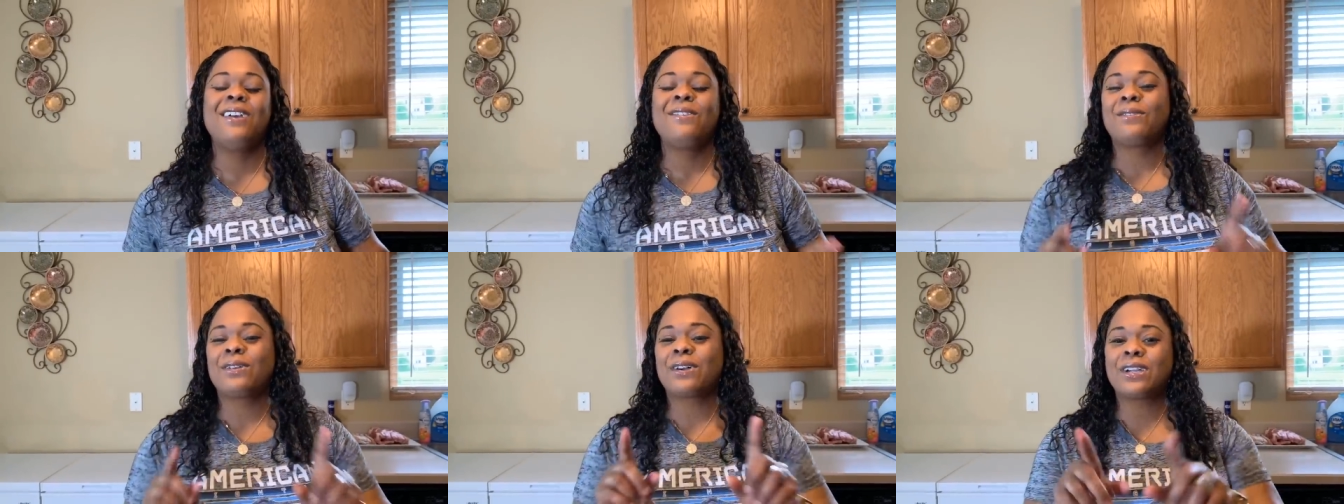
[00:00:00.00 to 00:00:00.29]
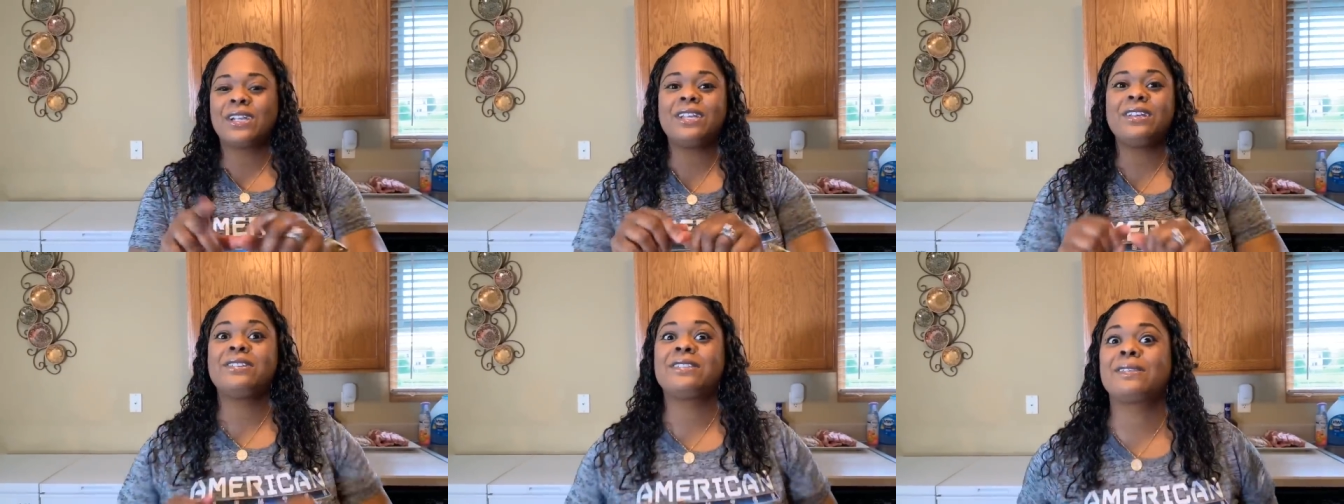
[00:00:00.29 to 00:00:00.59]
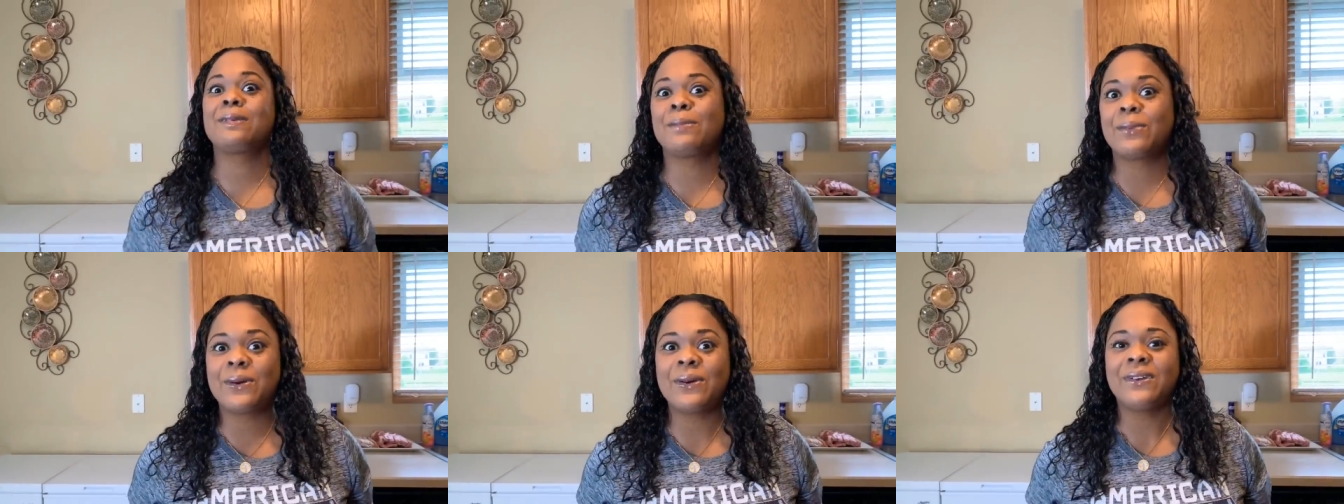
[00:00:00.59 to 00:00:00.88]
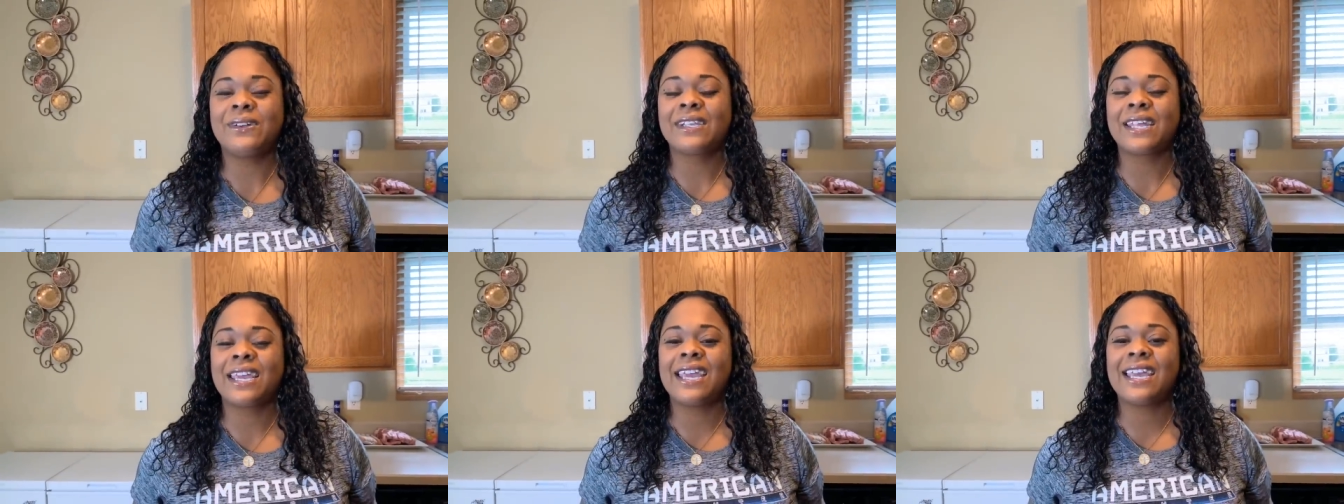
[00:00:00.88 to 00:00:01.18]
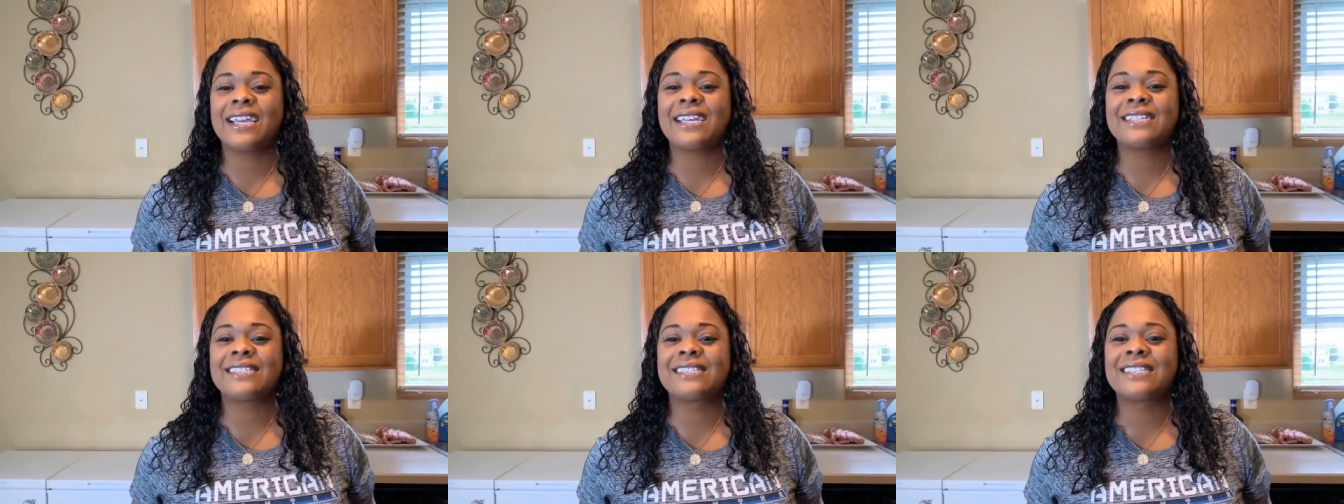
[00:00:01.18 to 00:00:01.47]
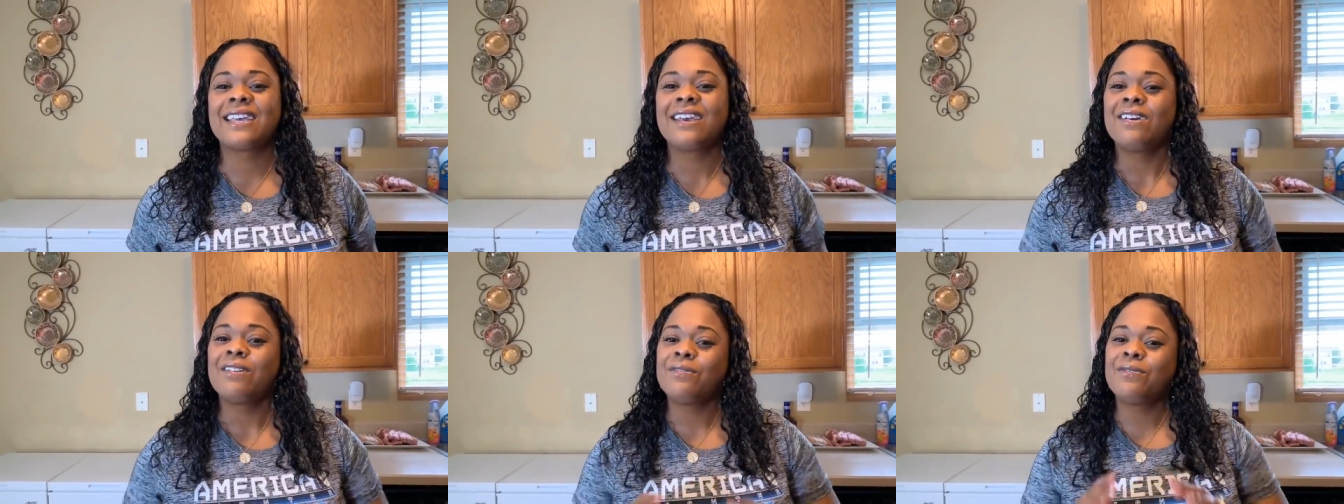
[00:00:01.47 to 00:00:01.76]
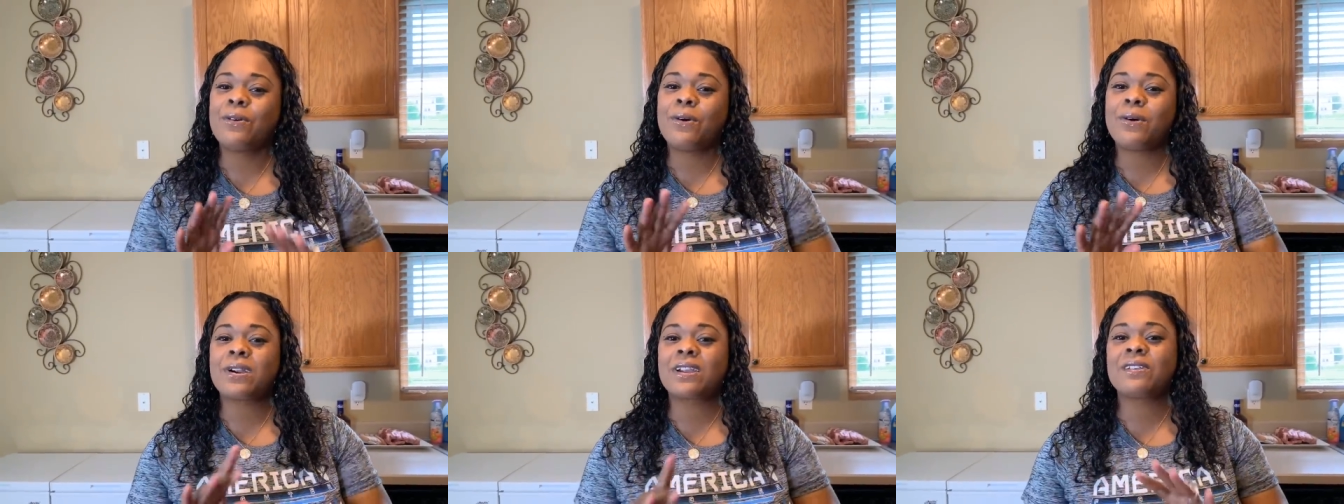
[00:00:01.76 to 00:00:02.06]
We're gonna use some boiled eggs
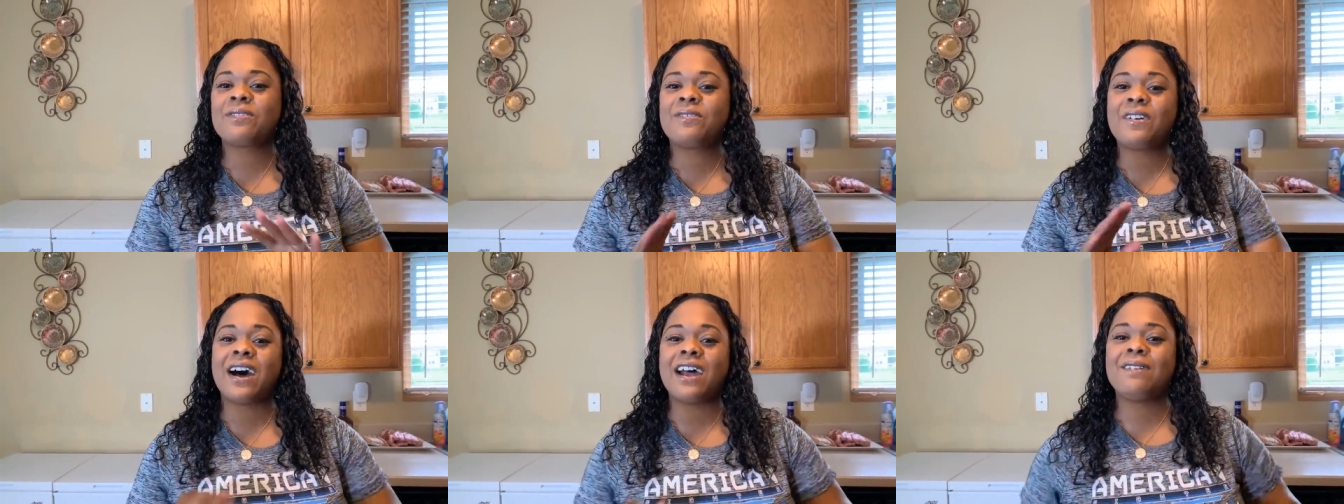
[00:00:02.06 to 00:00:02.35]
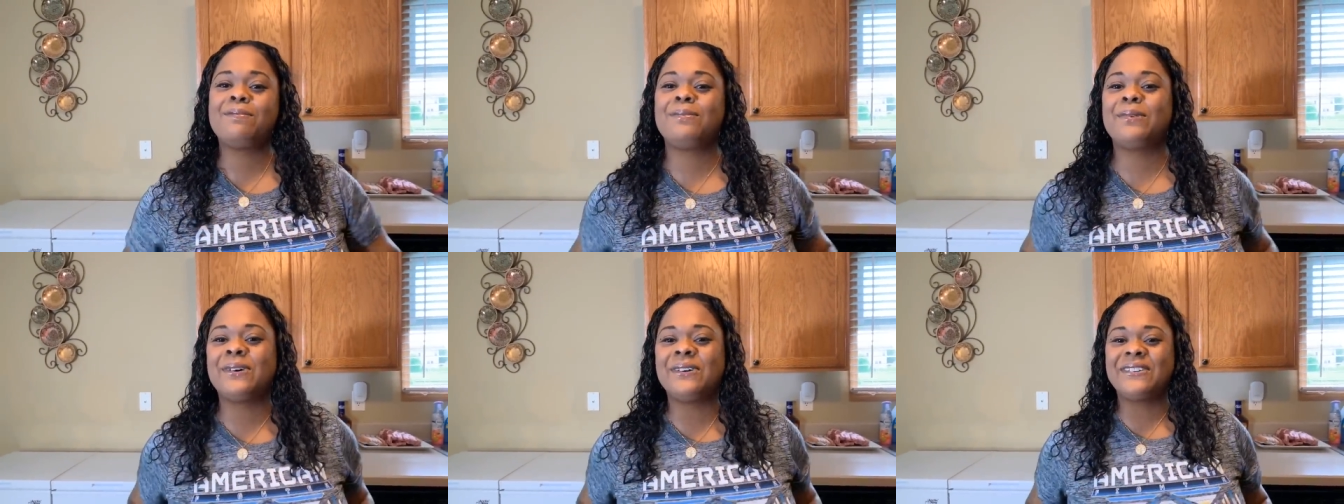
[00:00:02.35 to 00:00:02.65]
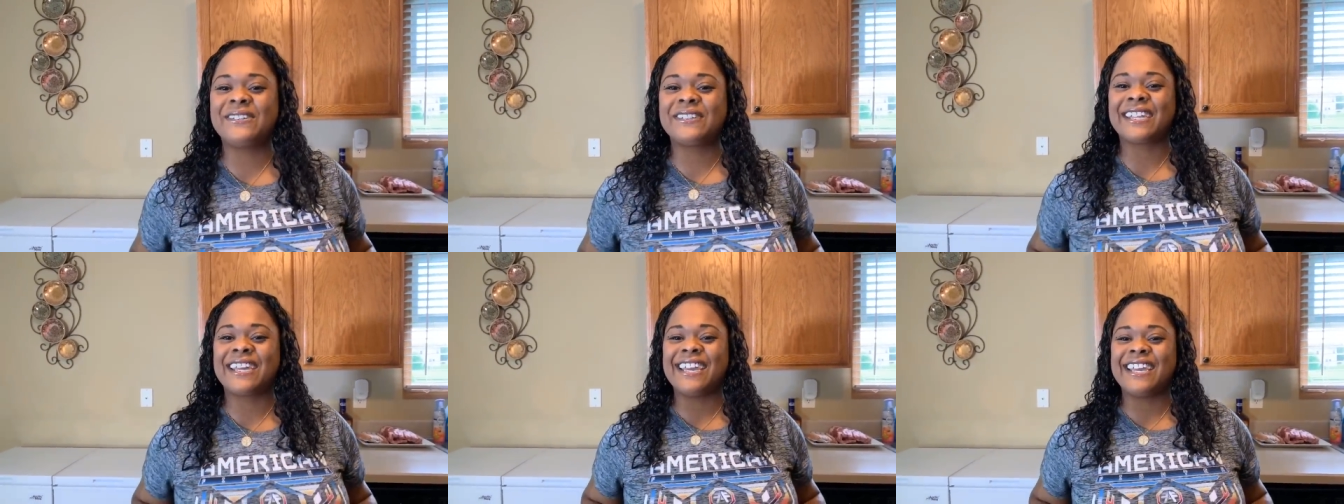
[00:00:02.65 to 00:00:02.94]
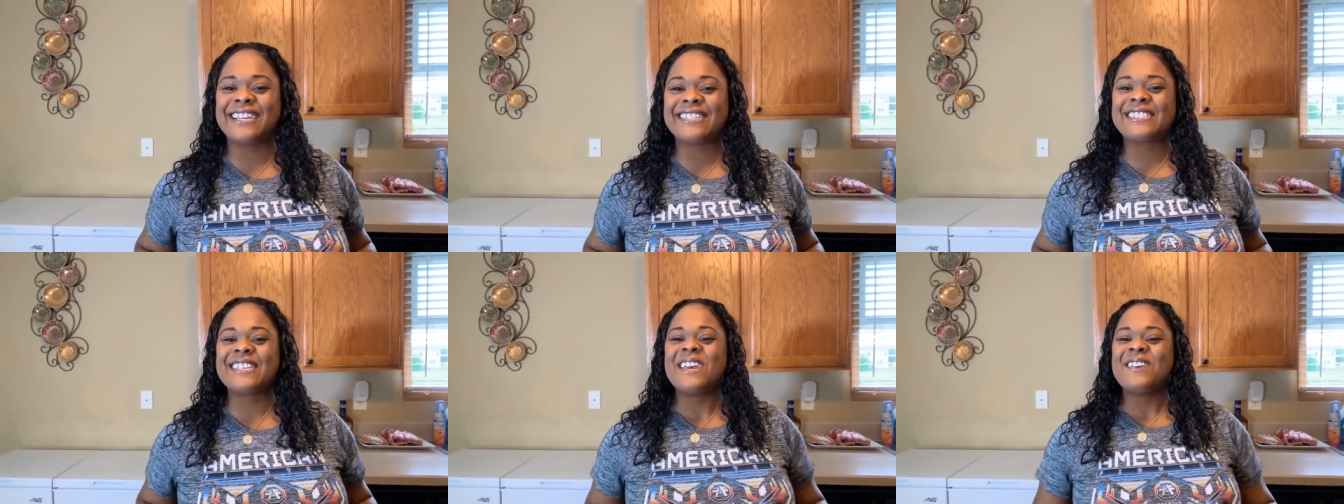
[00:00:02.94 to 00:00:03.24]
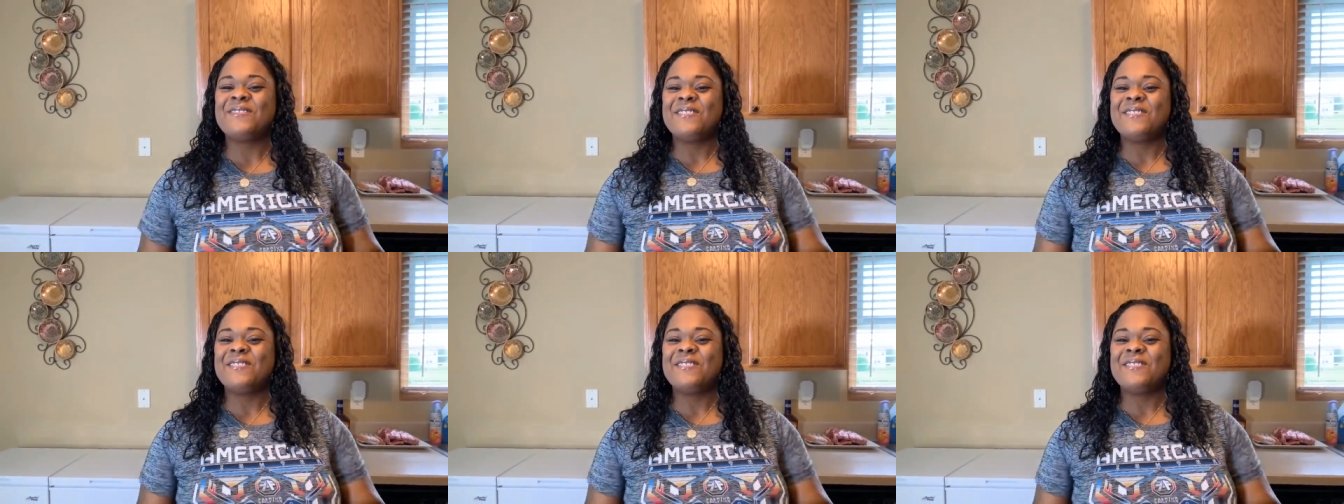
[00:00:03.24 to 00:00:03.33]
four to five boiled eggs.